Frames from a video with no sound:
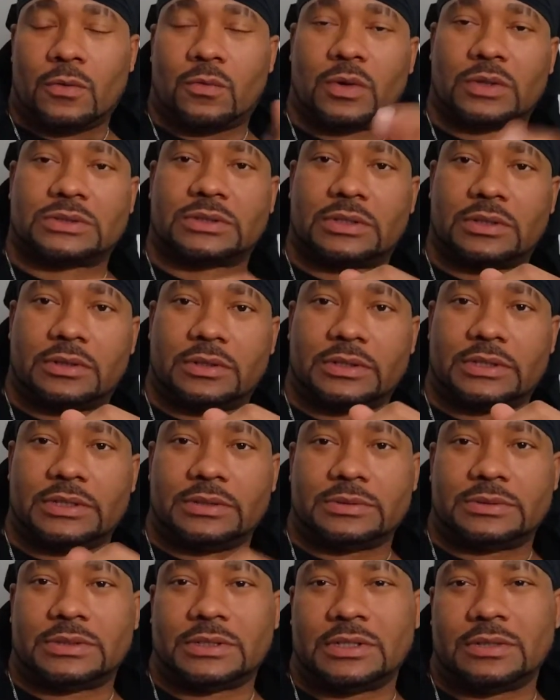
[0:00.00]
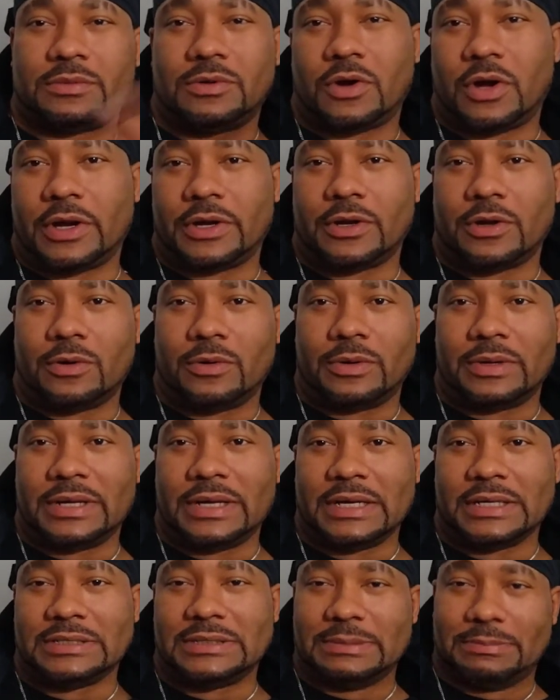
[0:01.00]
What's good, YouTube? You already know who it
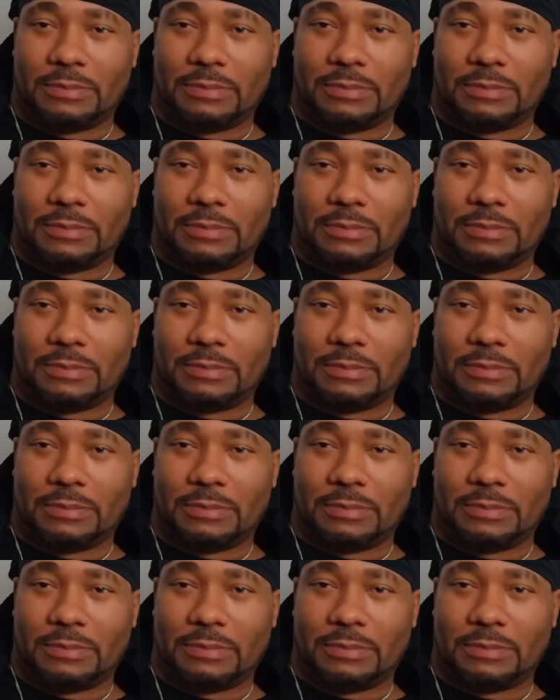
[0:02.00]
is.